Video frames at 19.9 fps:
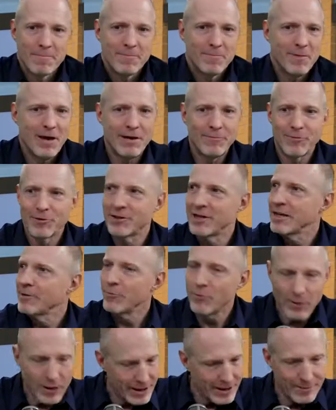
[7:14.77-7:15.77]
And we're like, well,
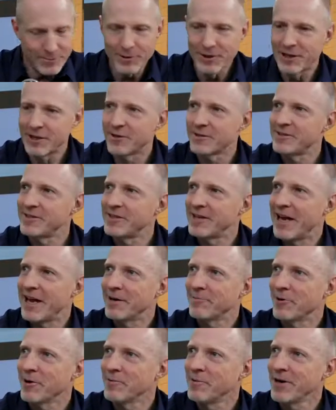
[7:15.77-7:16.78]
we're going to go see
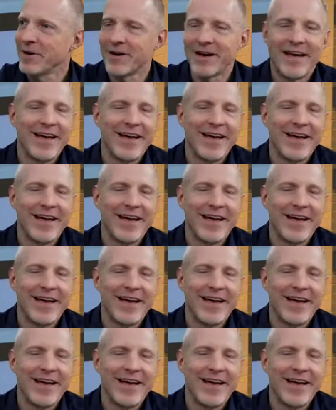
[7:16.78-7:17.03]
Hanna-Barbera.